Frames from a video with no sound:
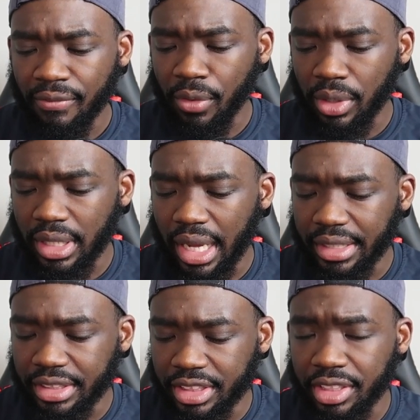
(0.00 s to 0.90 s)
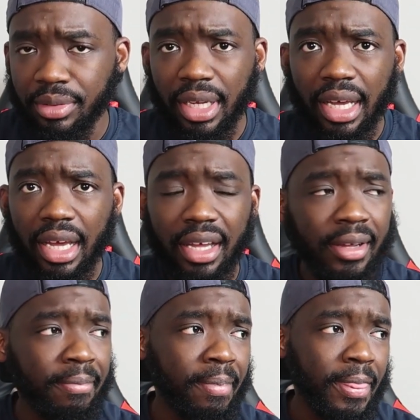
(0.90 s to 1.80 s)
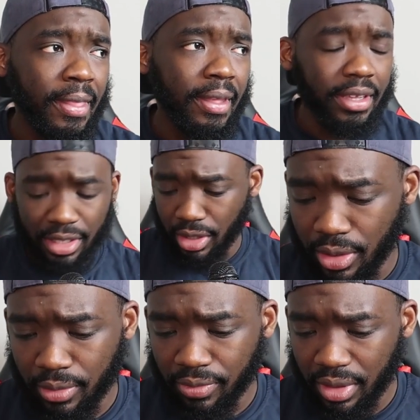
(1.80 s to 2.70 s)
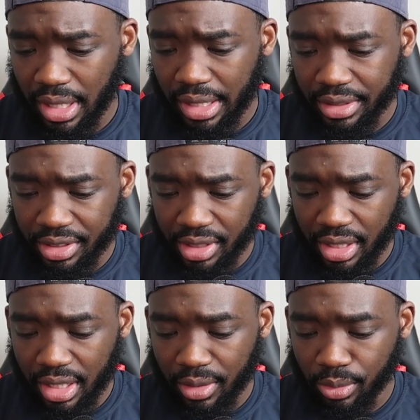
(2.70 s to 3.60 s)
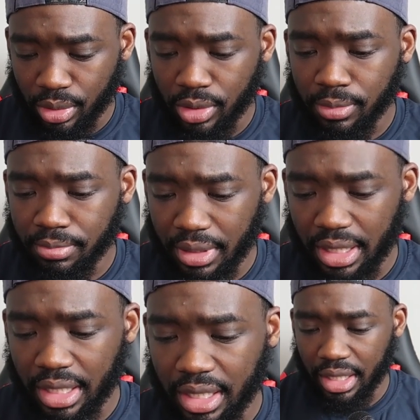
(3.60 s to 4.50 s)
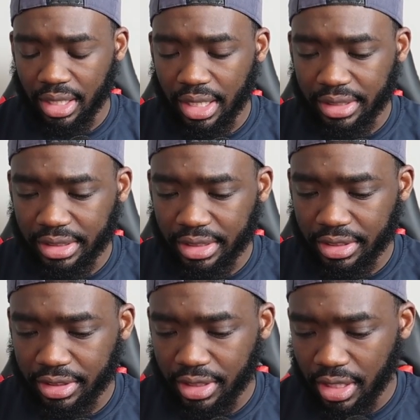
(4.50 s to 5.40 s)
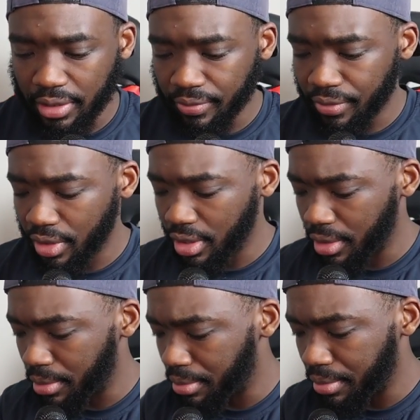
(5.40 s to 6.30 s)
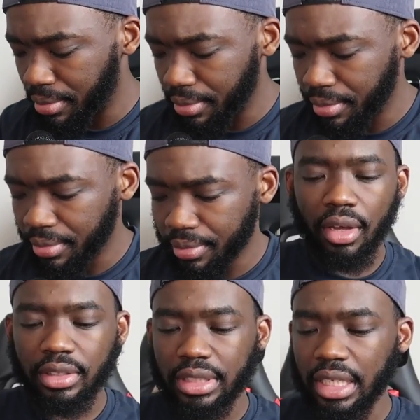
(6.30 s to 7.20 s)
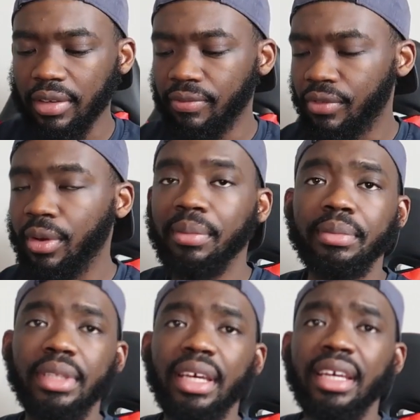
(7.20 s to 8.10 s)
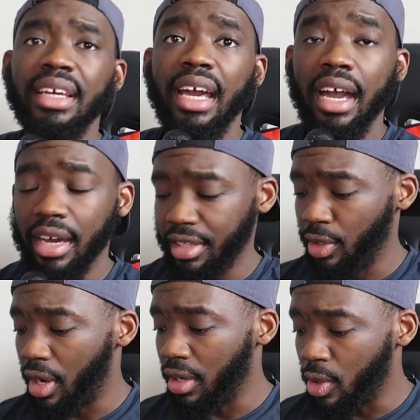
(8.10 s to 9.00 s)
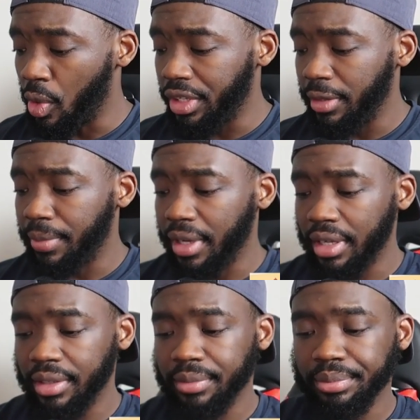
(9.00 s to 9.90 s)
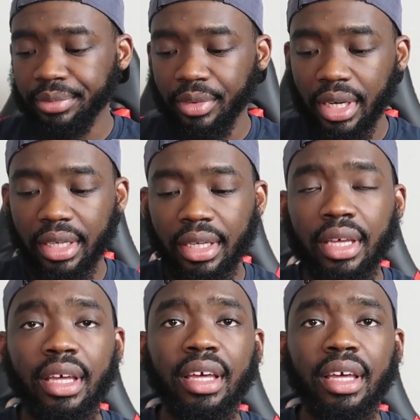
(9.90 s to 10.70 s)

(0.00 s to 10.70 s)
for nigeria you know for nigeria will be let's see starting from uh, starting from uh, you know our goalkeeper right